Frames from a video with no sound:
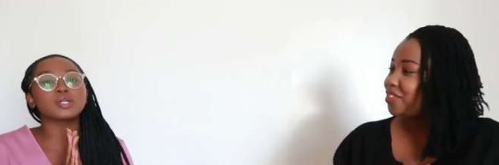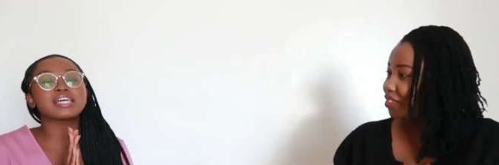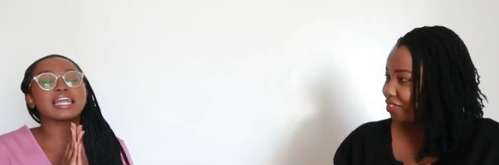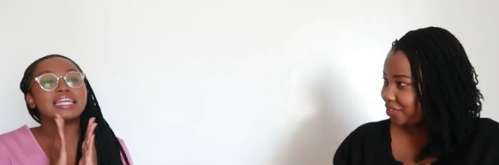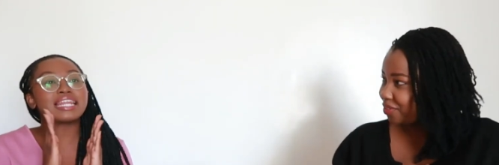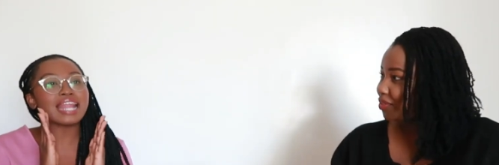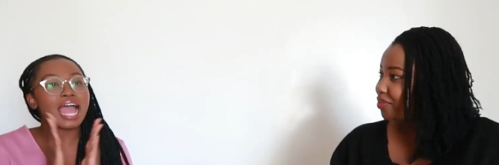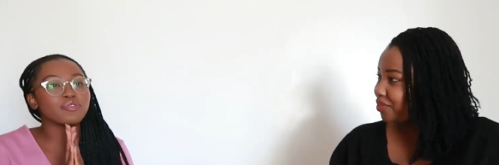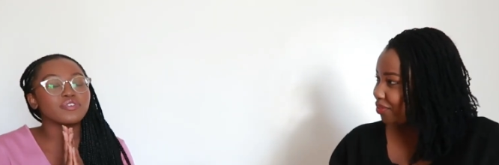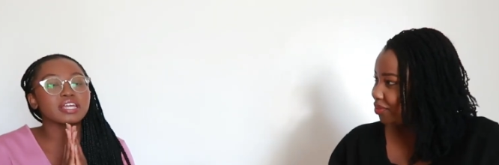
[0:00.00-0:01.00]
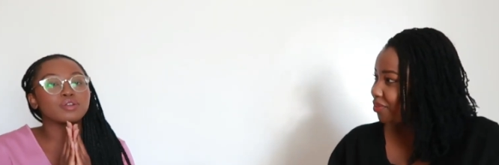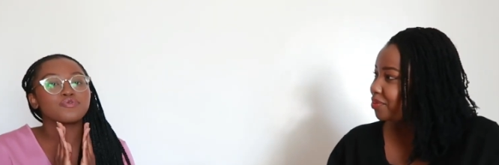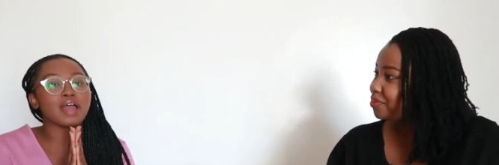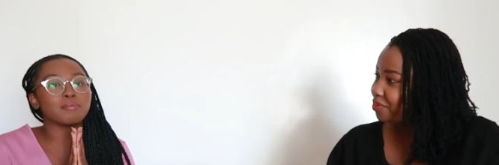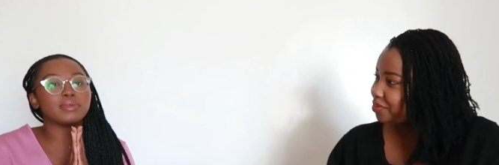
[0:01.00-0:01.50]
Speaker 1: daughter in an African
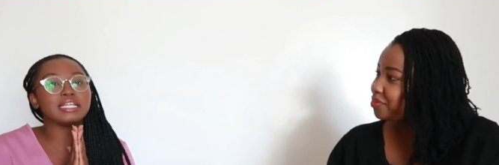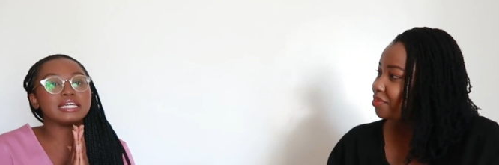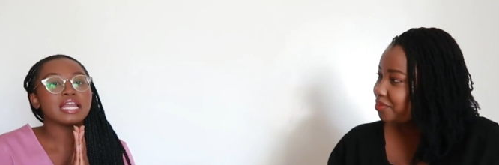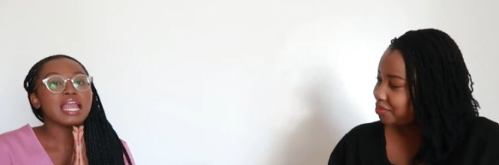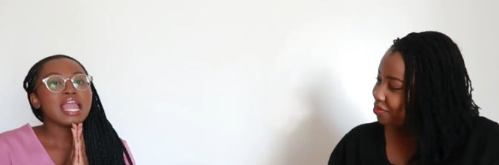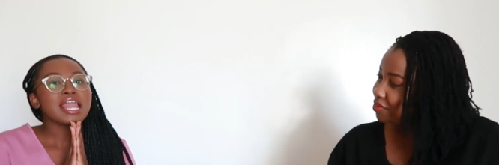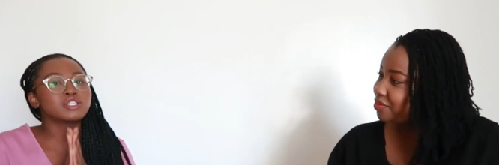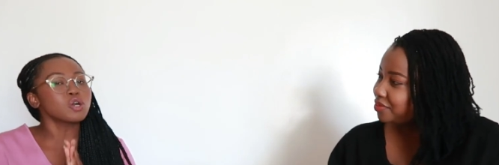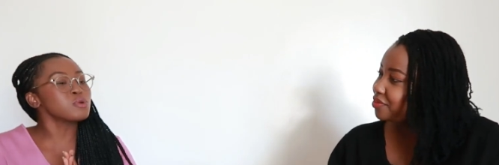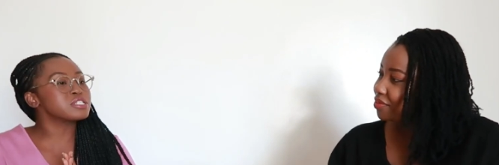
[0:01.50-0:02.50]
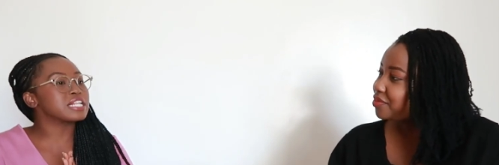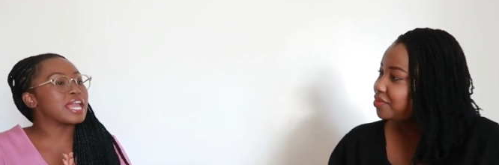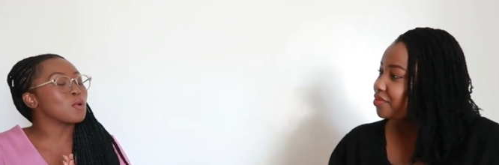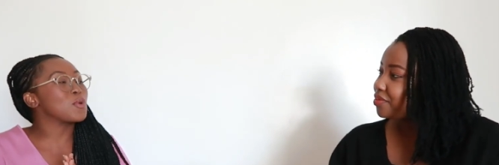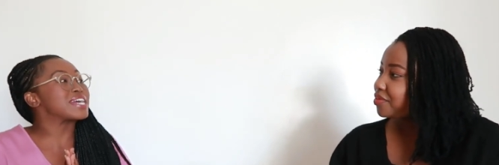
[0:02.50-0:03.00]
family, it's almost
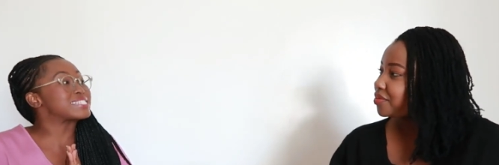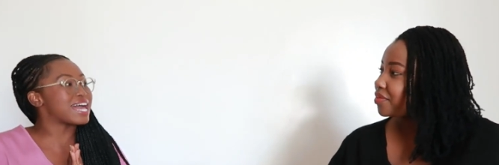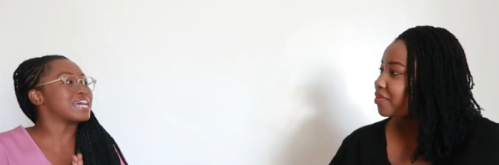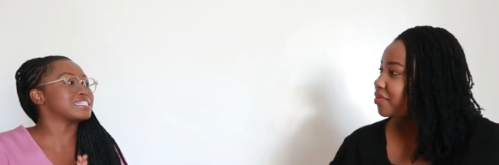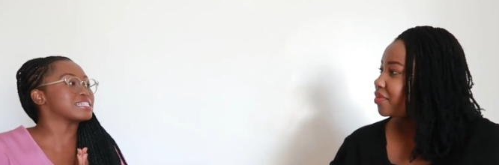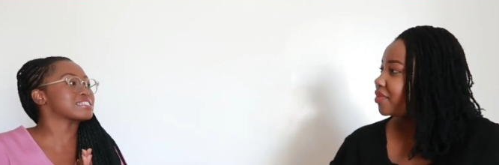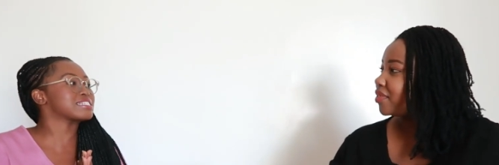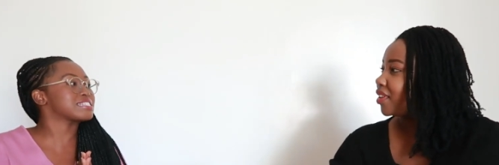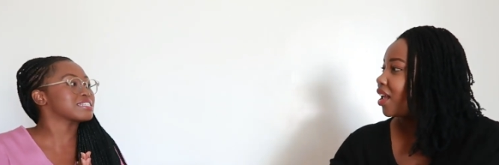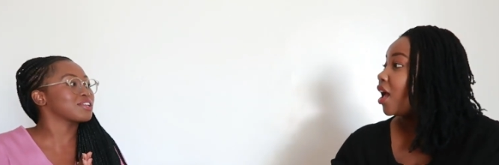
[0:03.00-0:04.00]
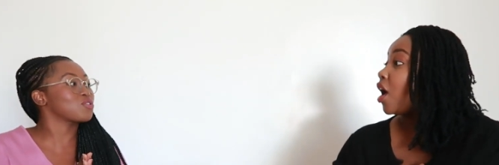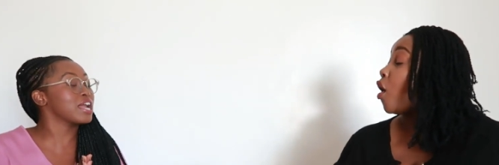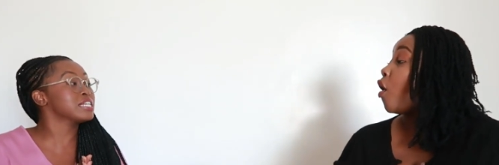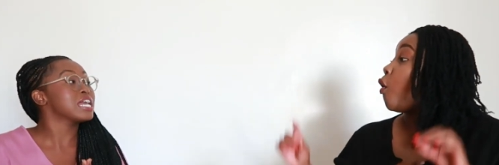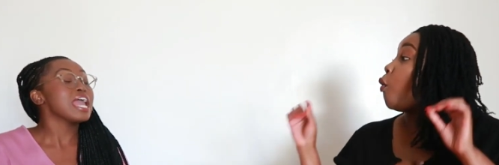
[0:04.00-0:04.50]
like we are sons,
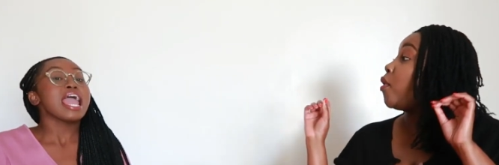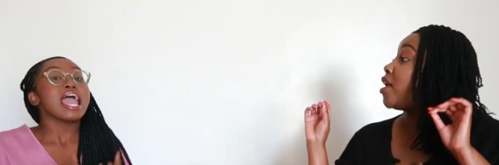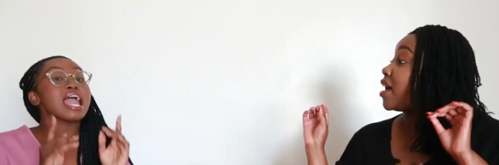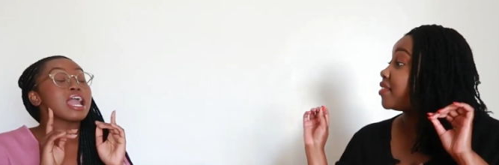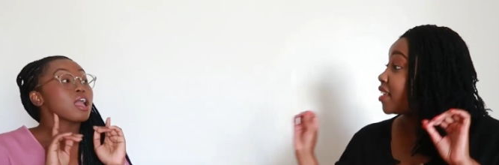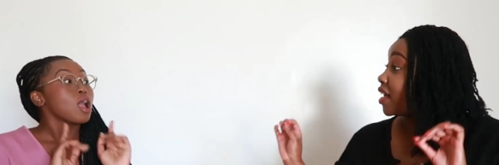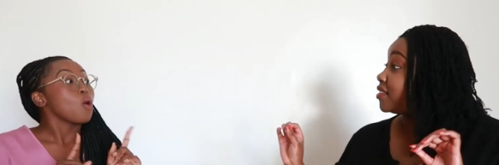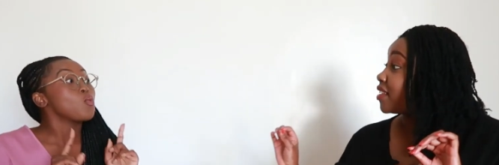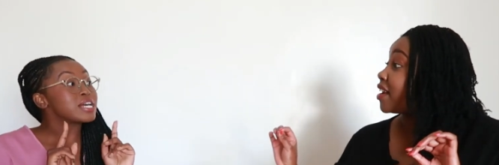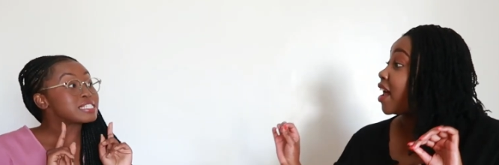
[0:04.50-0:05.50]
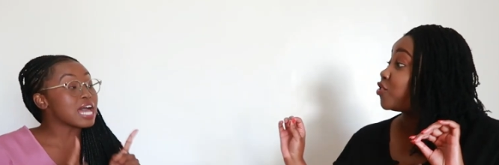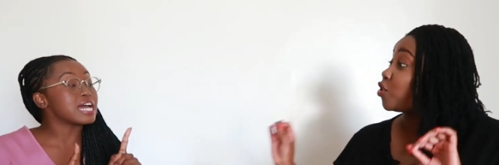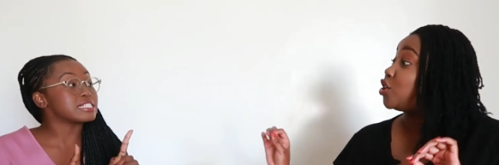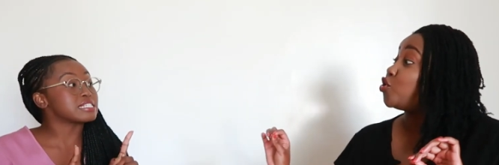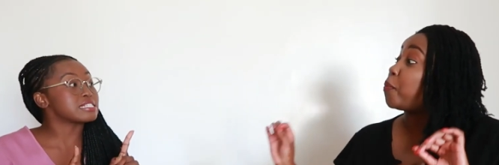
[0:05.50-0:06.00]
right? We are sons.
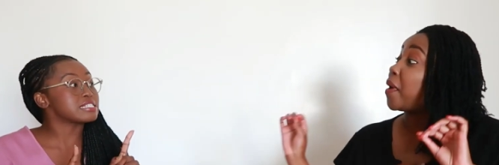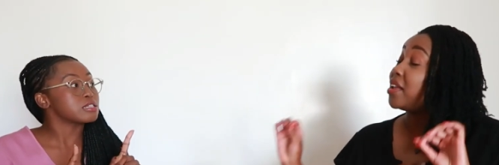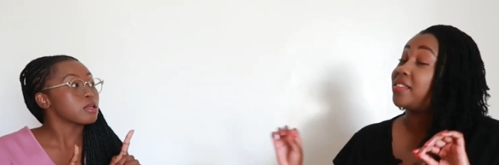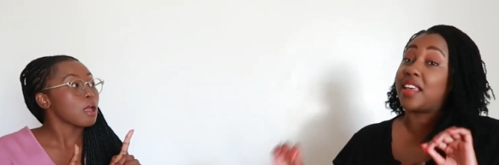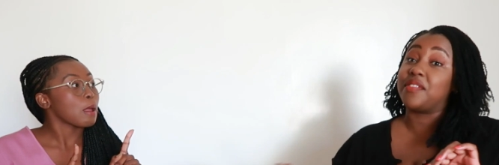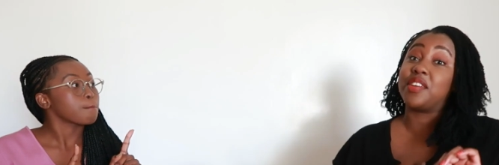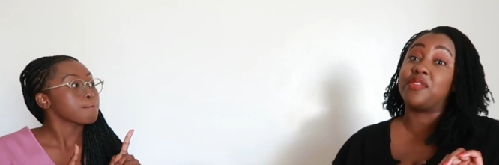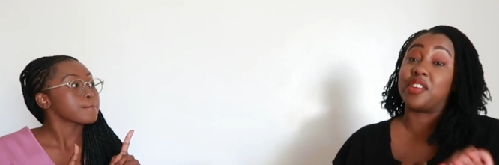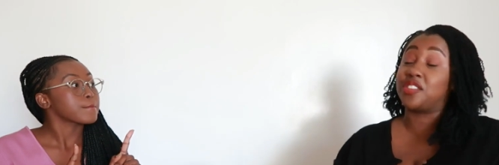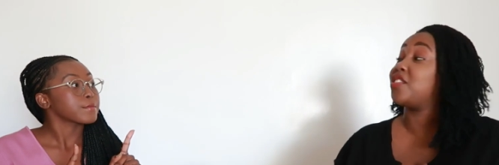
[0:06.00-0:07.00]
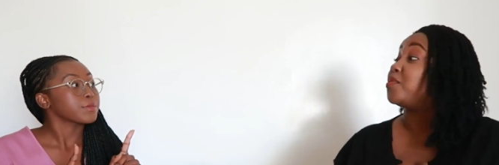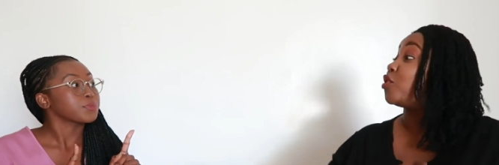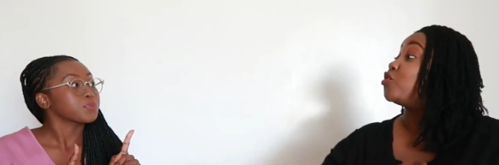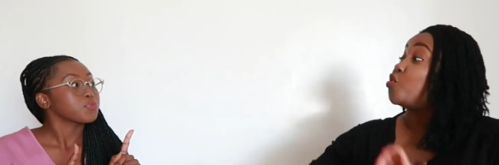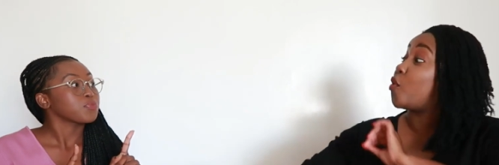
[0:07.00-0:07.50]
actually,
Speaker 2: your parents are even frustrated
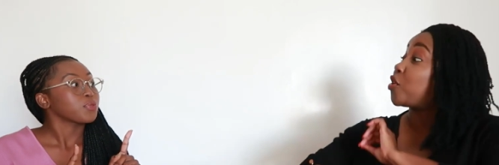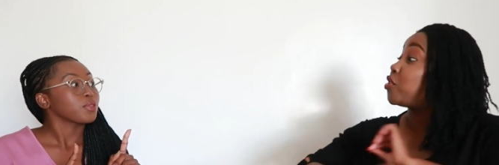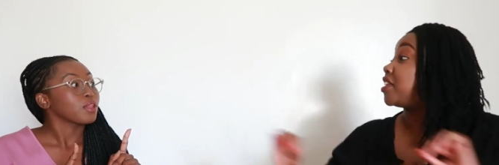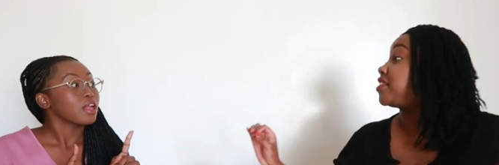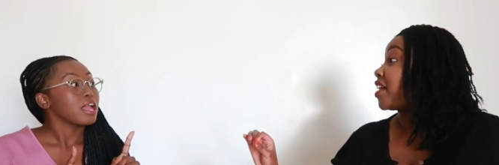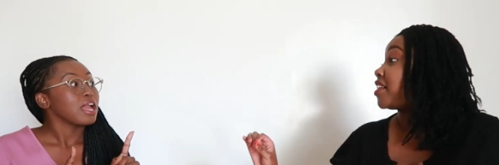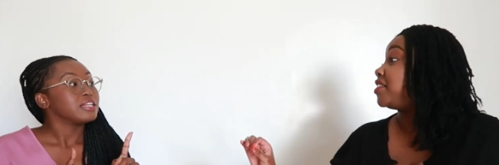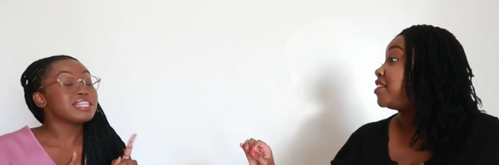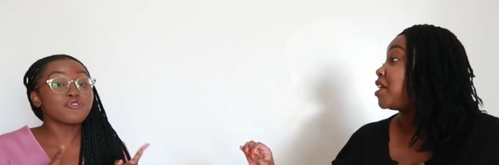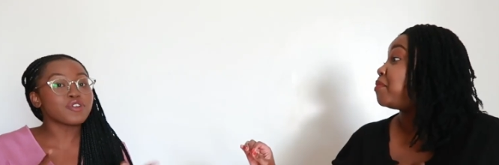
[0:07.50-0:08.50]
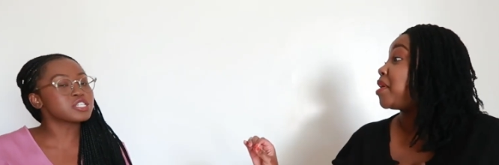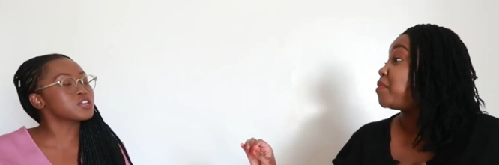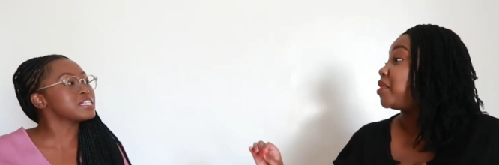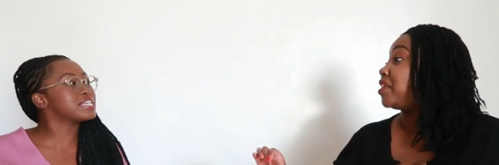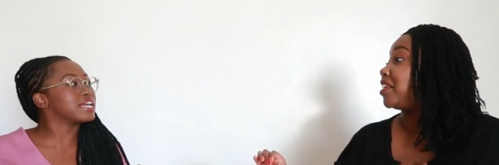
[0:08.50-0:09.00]
because you are not a son.
Speaker 1: They're
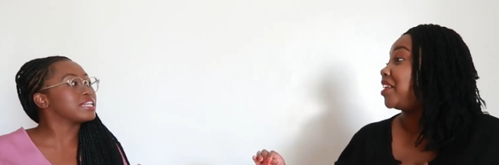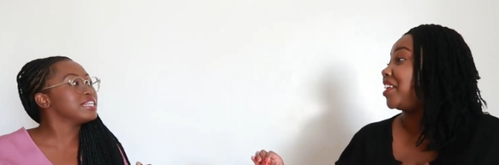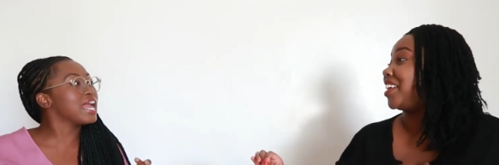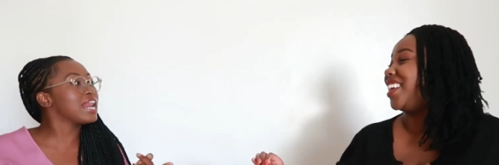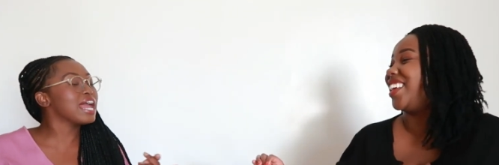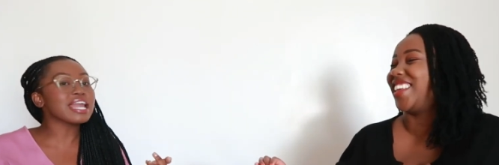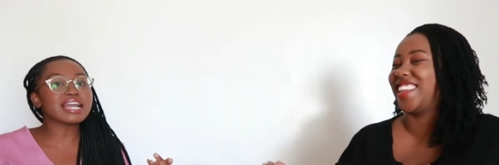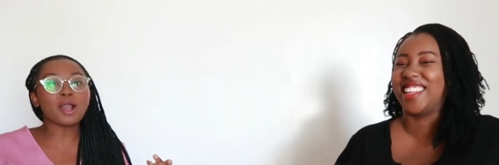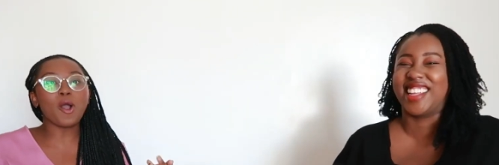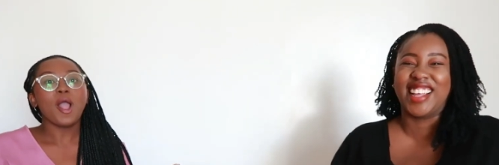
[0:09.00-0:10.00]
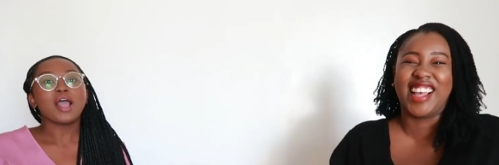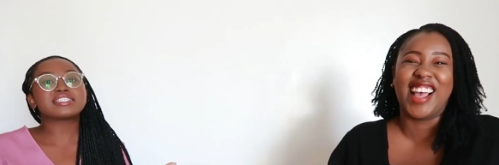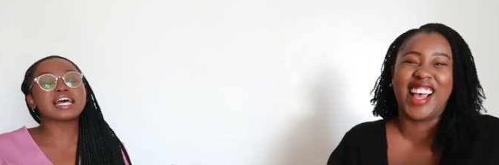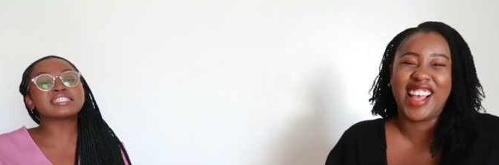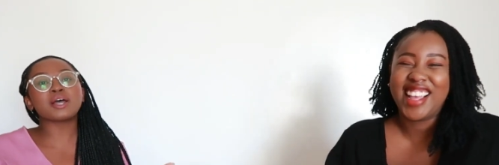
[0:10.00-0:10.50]
frustrated. They're like,
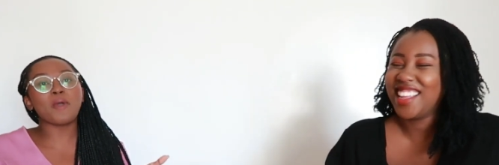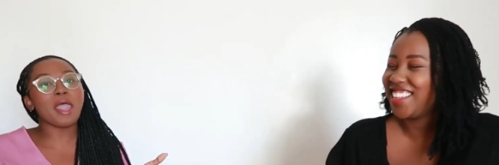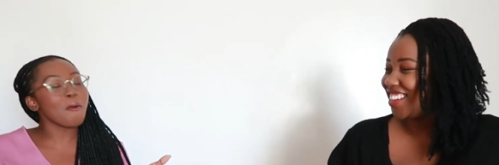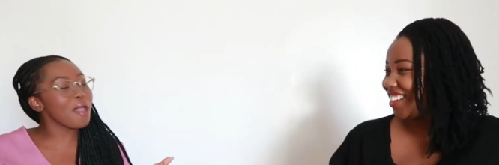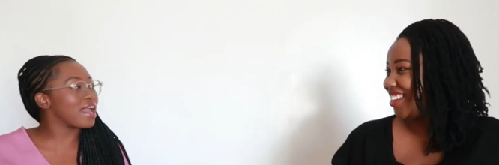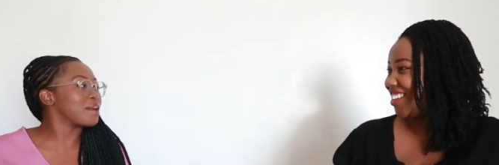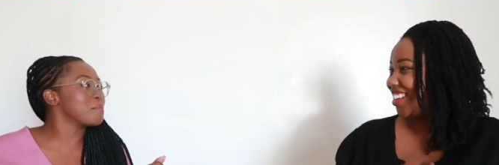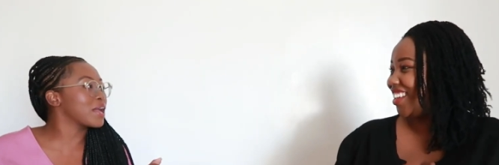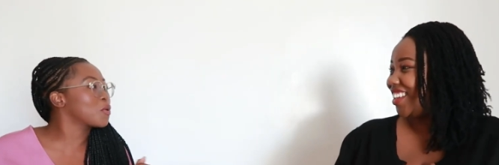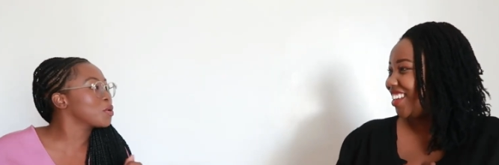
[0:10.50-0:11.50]
Sasa, where, where? My